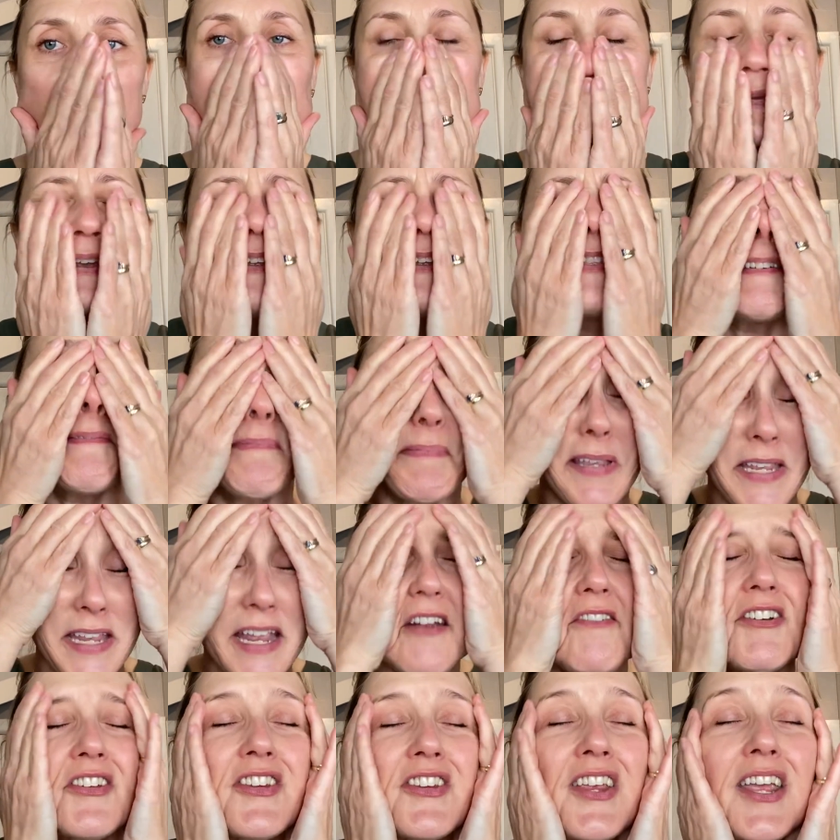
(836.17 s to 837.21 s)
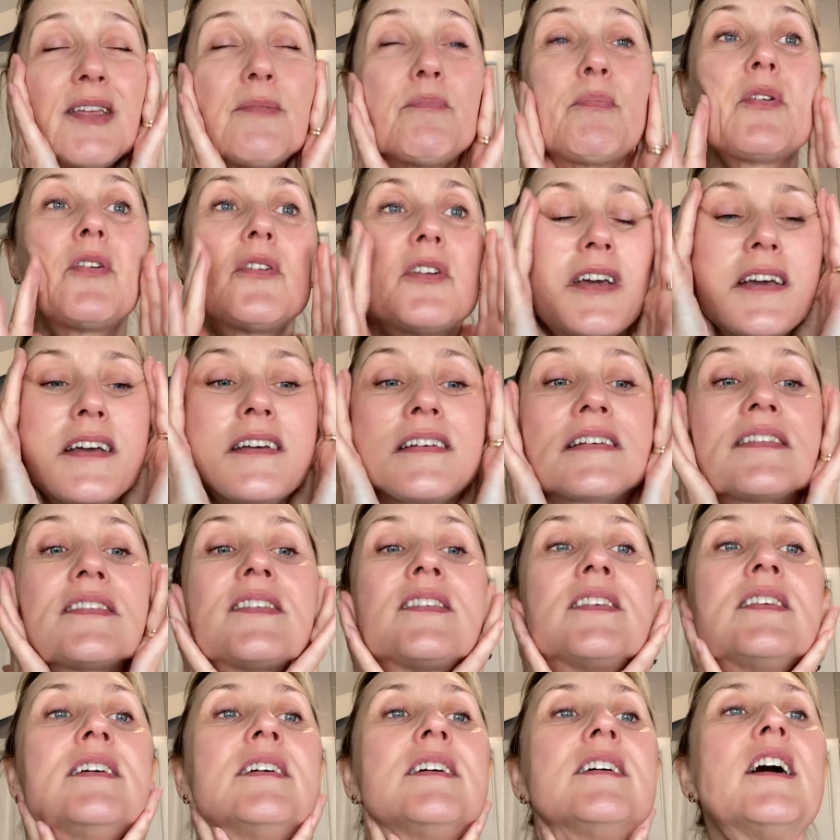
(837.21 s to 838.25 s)
So the Pier Augé
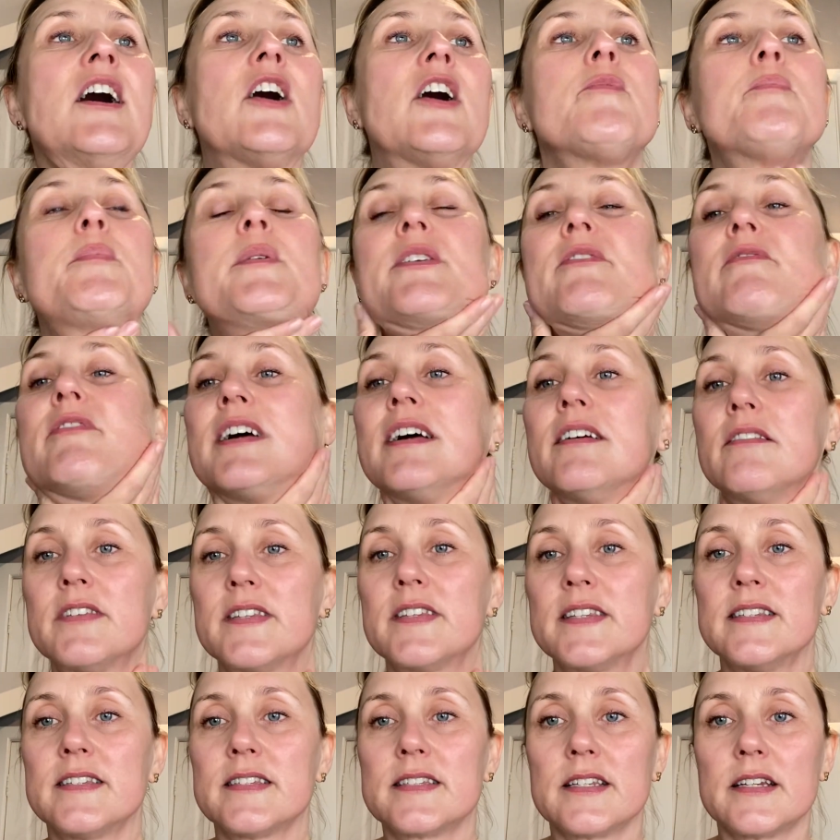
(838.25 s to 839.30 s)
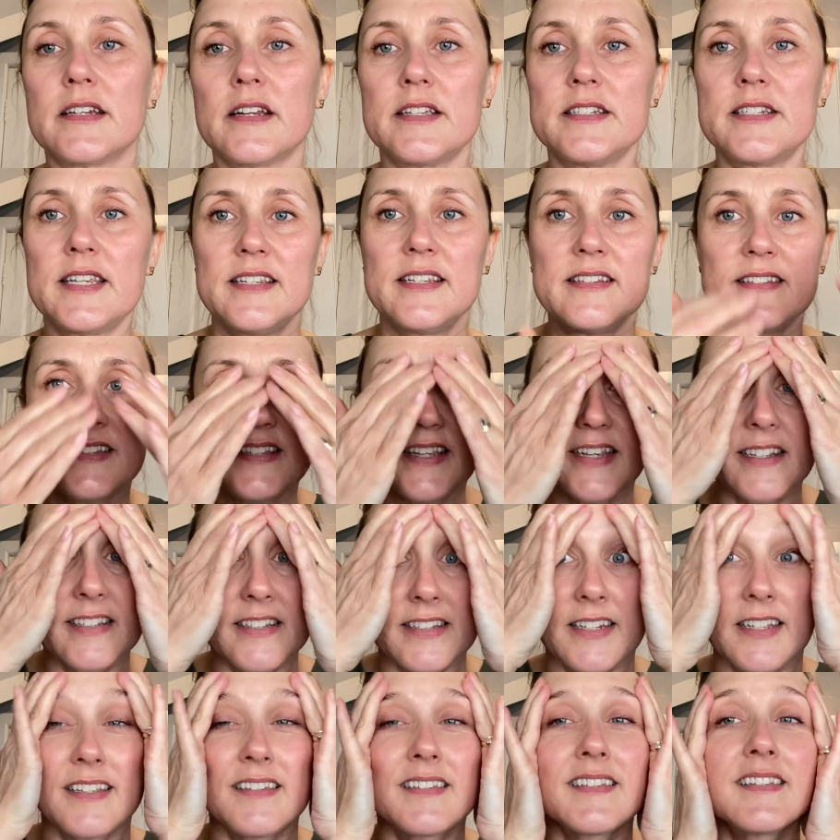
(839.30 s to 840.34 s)
products have been around since the
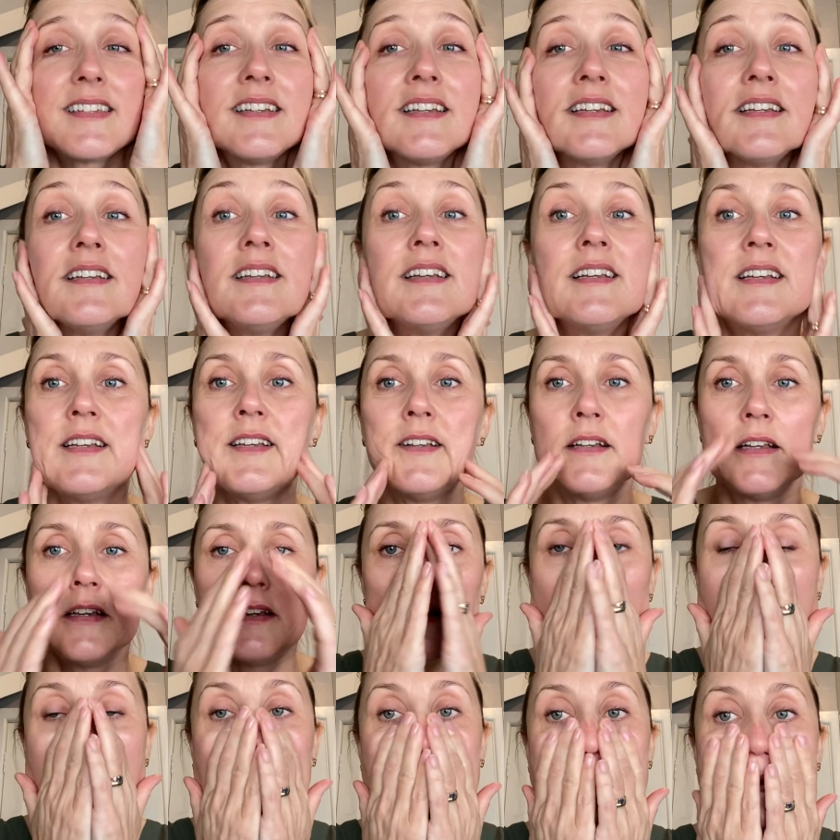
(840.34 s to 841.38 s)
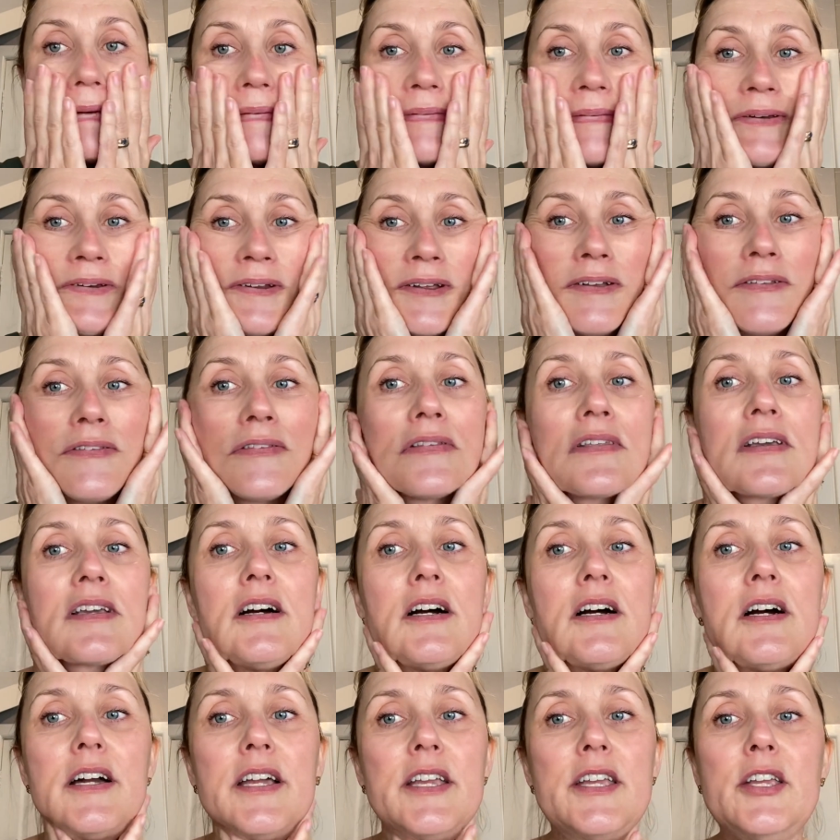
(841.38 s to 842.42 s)
1960s. And the
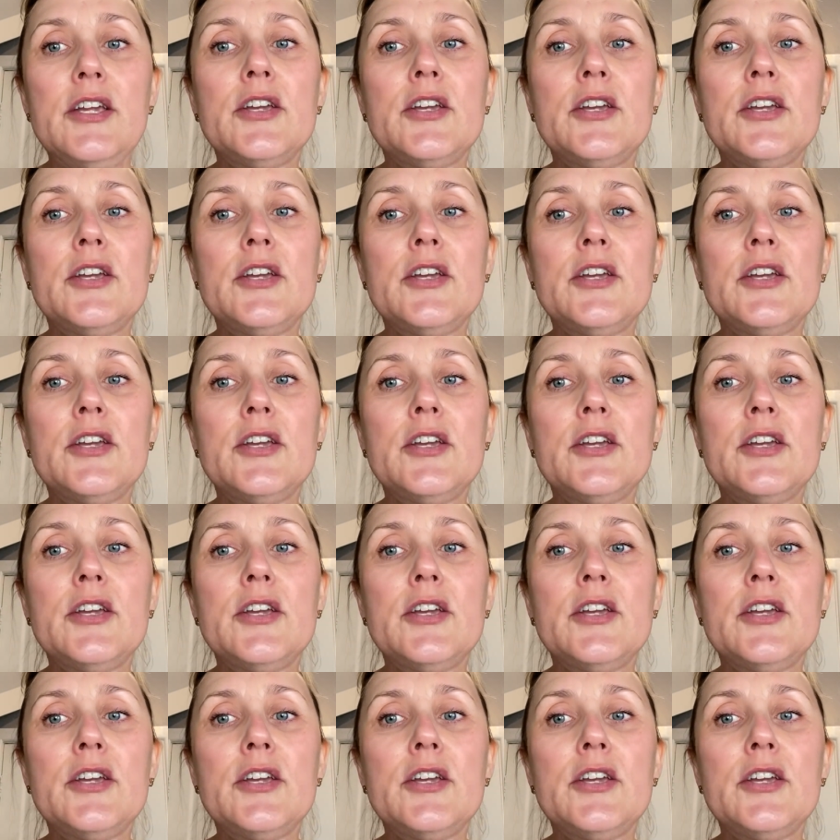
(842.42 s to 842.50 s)
guy